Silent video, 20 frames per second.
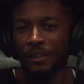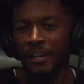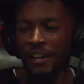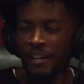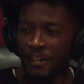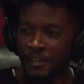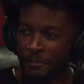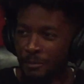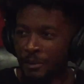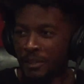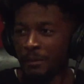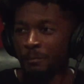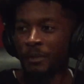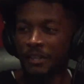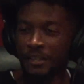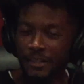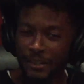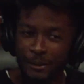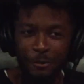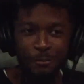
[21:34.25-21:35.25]
the caveman
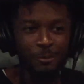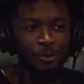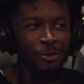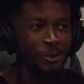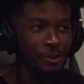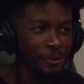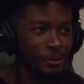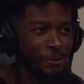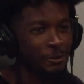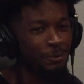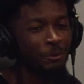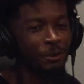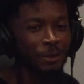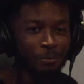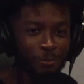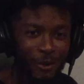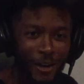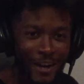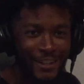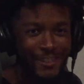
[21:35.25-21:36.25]
beating on them drums with
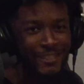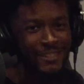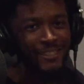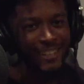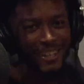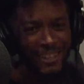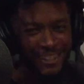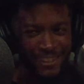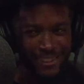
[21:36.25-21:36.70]
them rocks.